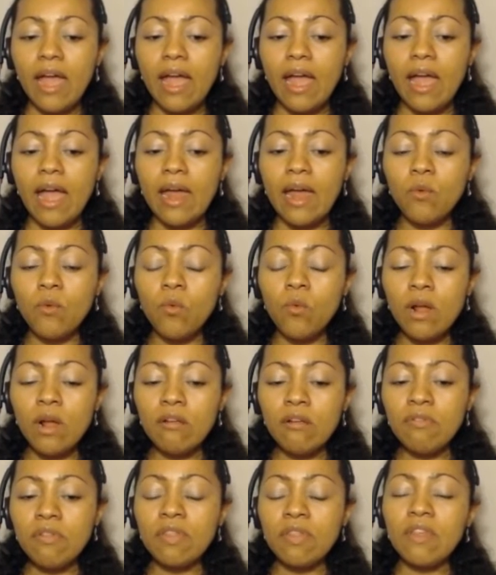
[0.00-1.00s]
And one
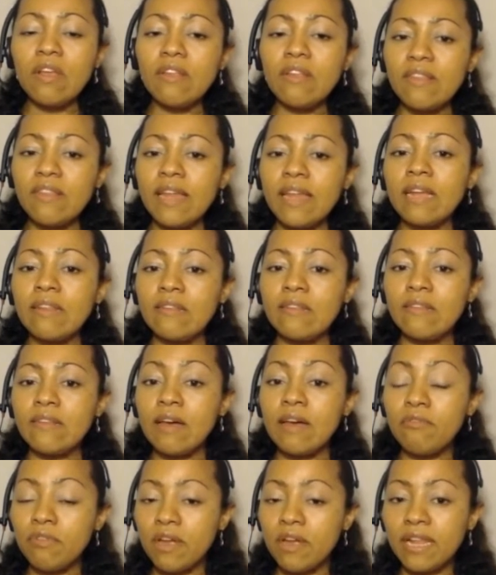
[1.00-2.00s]
of the things that I
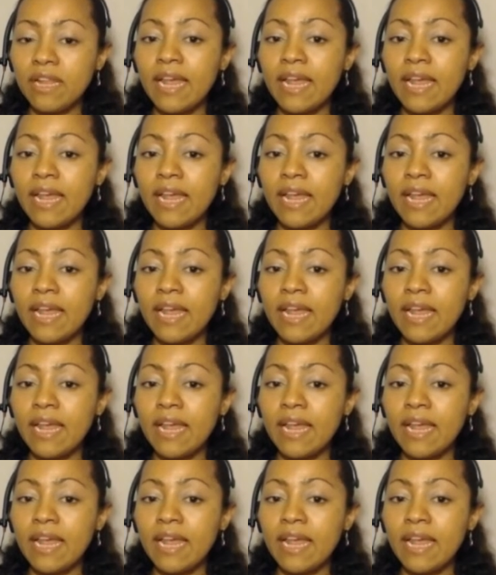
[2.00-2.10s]
discovered,